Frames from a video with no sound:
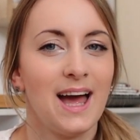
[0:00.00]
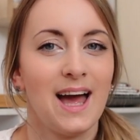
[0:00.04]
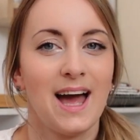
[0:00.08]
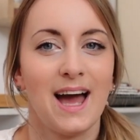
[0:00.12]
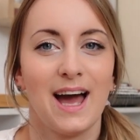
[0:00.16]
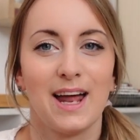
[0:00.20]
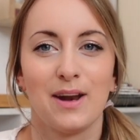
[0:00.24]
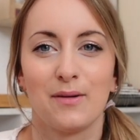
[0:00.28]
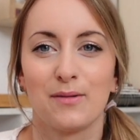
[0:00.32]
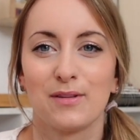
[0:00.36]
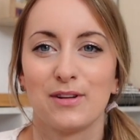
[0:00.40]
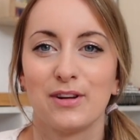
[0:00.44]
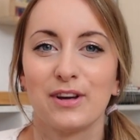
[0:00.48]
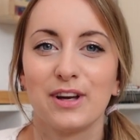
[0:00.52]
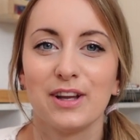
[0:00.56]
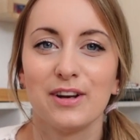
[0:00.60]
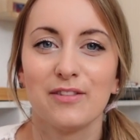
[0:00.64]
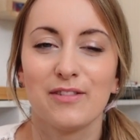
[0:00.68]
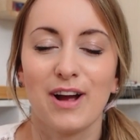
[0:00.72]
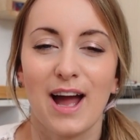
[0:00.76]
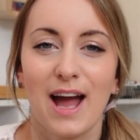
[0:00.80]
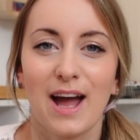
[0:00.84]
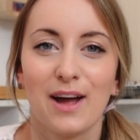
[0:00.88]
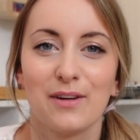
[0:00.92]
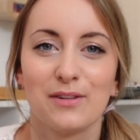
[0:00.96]
and I was looking
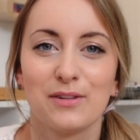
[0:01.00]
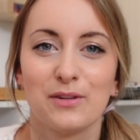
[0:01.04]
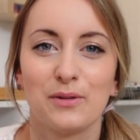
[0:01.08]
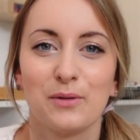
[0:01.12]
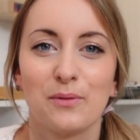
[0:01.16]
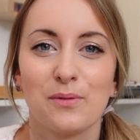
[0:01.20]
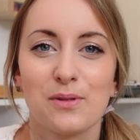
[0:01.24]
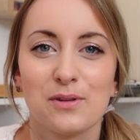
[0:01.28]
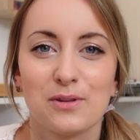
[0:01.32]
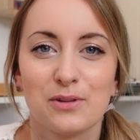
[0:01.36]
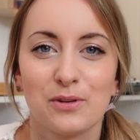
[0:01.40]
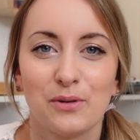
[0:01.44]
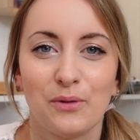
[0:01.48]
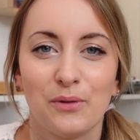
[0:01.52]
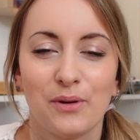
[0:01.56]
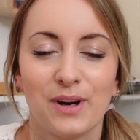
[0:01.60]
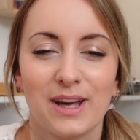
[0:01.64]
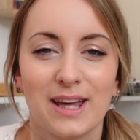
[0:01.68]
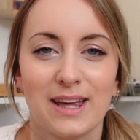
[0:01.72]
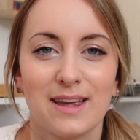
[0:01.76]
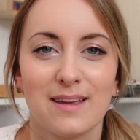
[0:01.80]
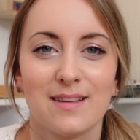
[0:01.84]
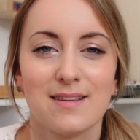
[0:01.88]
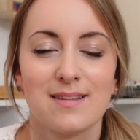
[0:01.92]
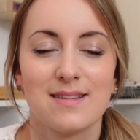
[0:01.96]
around at all the
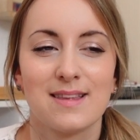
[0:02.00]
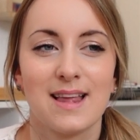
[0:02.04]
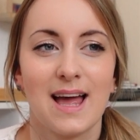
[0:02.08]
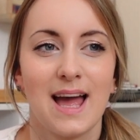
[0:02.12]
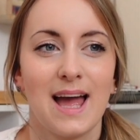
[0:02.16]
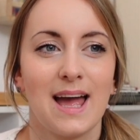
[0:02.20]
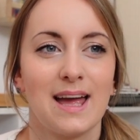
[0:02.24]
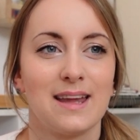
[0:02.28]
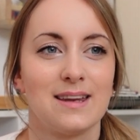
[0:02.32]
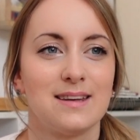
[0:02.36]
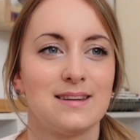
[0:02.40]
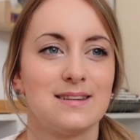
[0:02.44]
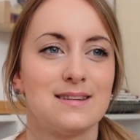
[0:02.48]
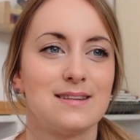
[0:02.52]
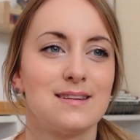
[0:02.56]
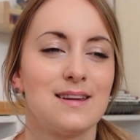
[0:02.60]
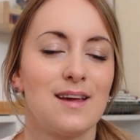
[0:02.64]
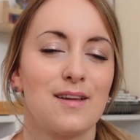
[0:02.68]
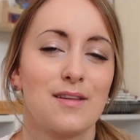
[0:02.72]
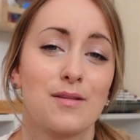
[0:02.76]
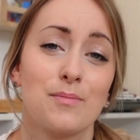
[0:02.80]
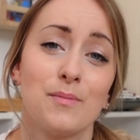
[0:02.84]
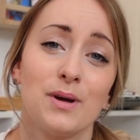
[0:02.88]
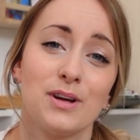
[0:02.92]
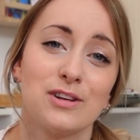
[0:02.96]
toys, and
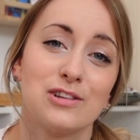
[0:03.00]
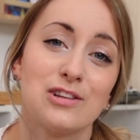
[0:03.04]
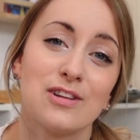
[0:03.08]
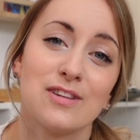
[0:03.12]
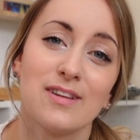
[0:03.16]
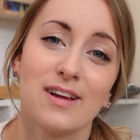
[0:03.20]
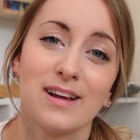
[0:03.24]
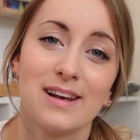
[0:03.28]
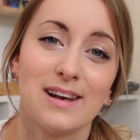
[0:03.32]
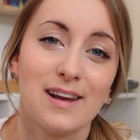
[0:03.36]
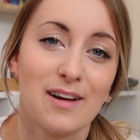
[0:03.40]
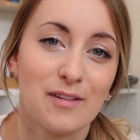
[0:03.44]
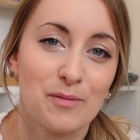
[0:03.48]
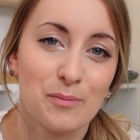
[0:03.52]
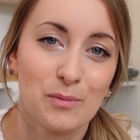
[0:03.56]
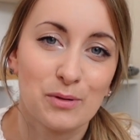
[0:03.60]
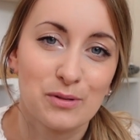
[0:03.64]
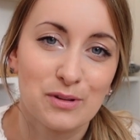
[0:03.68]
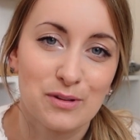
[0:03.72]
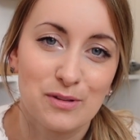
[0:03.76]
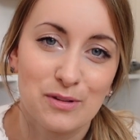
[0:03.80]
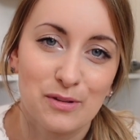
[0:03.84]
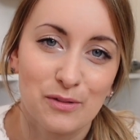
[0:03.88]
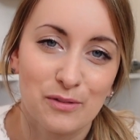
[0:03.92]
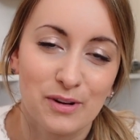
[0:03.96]
as much as I love
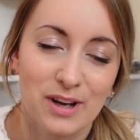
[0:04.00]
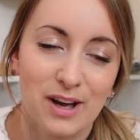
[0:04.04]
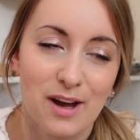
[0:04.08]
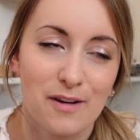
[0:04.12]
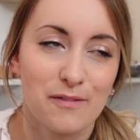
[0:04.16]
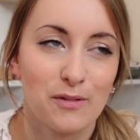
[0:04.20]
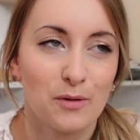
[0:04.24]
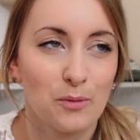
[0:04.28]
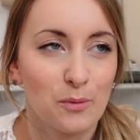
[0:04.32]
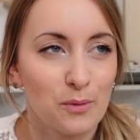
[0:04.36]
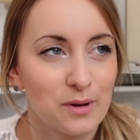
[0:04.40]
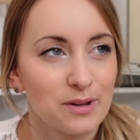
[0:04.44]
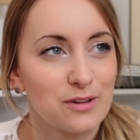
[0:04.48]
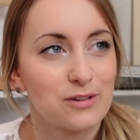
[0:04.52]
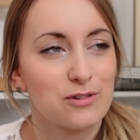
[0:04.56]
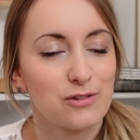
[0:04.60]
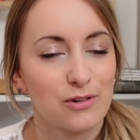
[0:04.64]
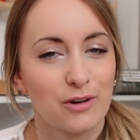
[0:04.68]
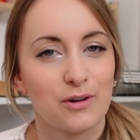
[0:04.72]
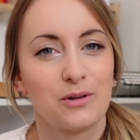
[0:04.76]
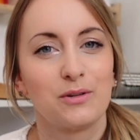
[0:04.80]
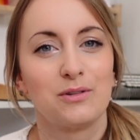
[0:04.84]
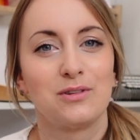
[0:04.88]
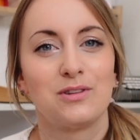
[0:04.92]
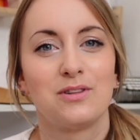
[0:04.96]
Montessori, I've always
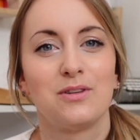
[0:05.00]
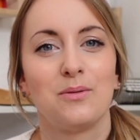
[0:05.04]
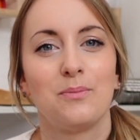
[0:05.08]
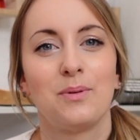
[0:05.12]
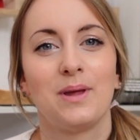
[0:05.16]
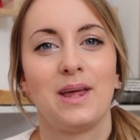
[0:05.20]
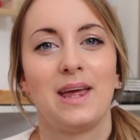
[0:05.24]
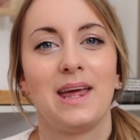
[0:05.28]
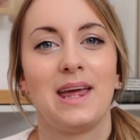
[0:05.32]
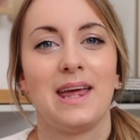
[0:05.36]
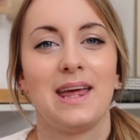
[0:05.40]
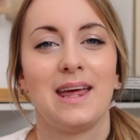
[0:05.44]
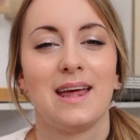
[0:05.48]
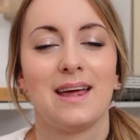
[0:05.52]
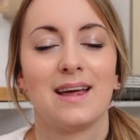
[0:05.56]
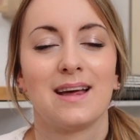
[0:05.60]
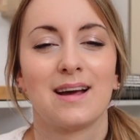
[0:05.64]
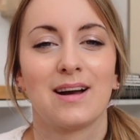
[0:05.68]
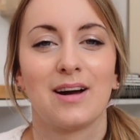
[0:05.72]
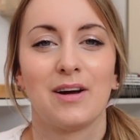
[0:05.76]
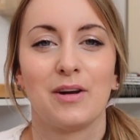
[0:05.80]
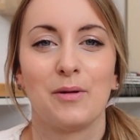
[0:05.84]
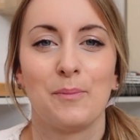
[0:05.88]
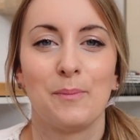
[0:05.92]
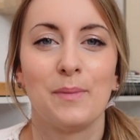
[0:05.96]
struggled to be
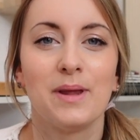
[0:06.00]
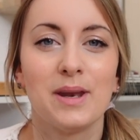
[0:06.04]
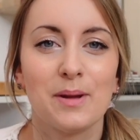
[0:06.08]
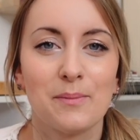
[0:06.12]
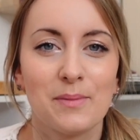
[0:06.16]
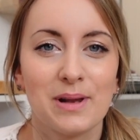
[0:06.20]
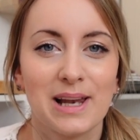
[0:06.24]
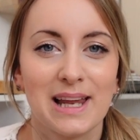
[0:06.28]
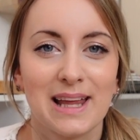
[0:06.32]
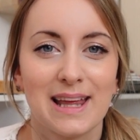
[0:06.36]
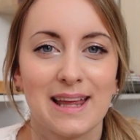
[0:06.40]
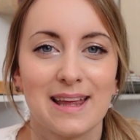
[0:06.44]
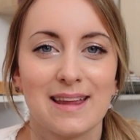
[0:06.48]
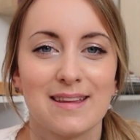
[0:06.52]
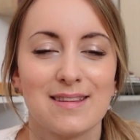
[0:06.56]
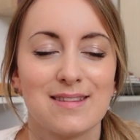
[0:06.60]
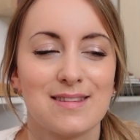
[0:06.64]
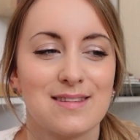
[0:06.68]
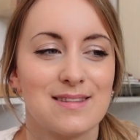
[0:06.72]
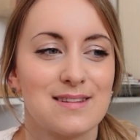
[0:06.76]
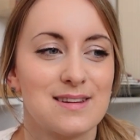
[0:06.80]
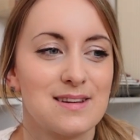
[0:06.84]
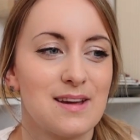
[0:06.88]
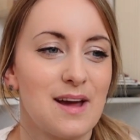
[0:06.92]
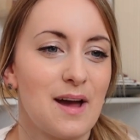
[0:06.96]
kind of
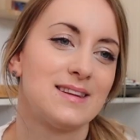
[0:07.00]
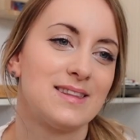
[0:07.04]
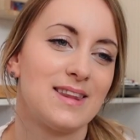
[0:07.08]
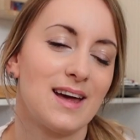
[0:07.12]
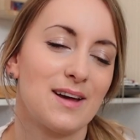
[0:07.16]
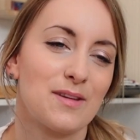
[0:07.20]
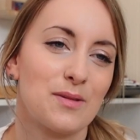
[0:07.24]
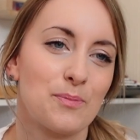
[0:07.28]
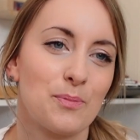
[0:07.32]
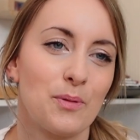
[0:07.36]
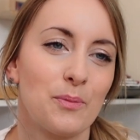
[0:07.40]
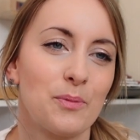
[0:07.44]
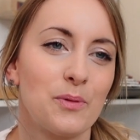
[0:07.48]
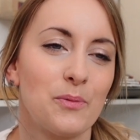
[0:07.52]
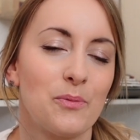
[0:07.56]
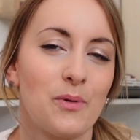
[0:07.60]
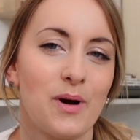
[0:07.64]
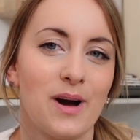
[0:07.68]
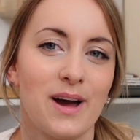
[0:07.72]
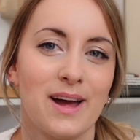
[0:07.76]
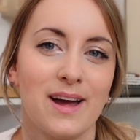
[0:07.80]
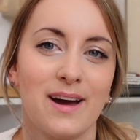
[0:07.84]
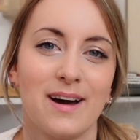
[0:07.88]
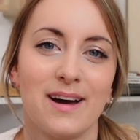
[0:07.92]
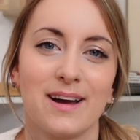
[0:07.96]
minimalist. That's probably
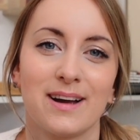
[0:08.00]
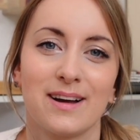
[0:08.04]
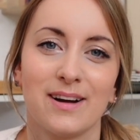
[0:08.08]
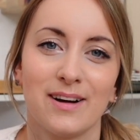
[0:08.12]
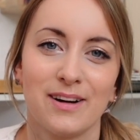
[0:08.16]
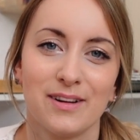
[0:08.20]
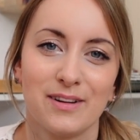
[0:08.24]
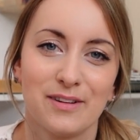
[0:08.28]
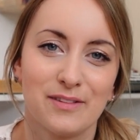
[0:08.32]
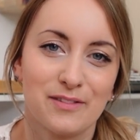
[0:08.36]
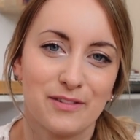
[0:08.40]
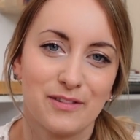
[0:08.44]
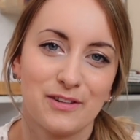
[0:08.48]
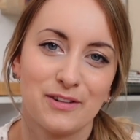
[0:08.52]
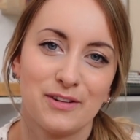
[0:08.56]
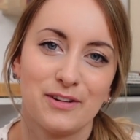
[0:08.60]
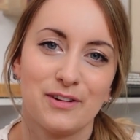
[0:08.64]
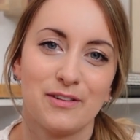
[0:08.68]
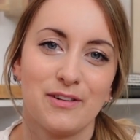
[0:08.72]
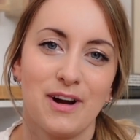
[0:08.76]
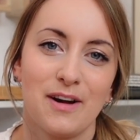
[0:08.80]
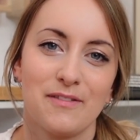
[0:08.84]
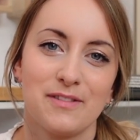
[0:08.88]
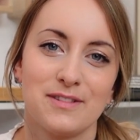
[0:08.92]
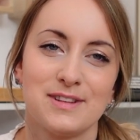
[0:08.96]
why I kind of
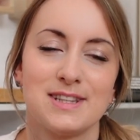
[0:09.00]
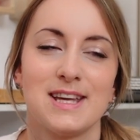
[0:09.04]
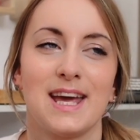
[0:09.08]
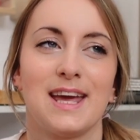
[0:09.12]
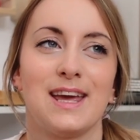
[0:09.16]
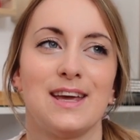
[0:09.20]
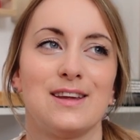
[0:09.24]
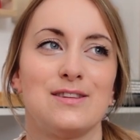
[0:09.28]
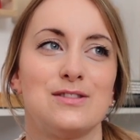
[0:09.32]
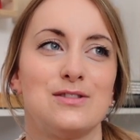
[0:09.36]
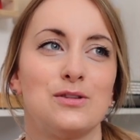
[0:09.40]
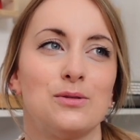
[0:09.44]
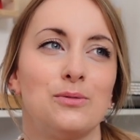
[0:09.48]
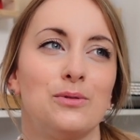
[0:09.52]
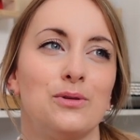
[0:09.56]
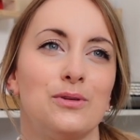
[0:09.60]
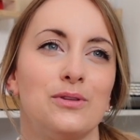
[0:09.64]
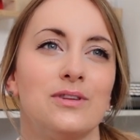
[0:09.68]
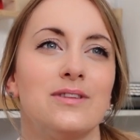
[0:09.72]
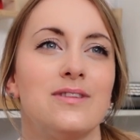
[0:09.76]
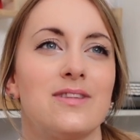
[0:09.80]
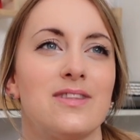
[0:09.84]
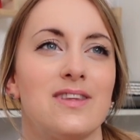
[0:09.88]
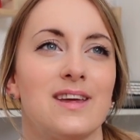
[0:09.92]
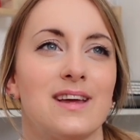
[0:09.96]
gravitated
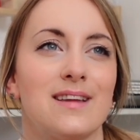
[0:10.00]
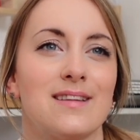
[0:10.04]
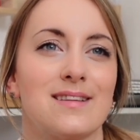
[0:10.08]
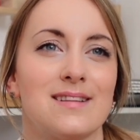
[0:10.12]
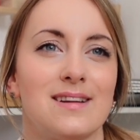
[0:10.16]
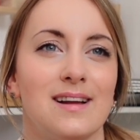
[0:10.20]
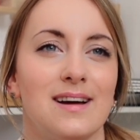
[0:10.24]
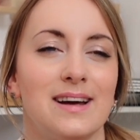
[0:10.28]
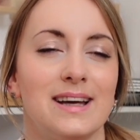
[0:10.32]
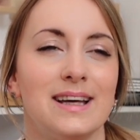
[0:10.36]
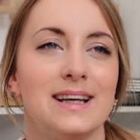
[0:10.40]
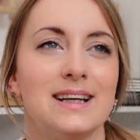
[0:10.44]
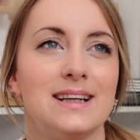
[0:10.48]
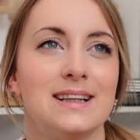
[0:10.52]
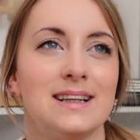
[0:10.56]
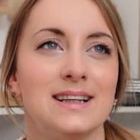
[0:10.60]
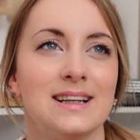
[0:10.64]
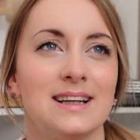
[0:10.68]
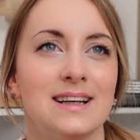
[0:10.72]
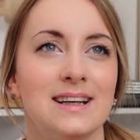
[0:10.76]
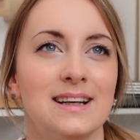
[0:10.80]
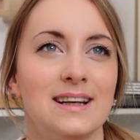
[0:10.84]
towards things like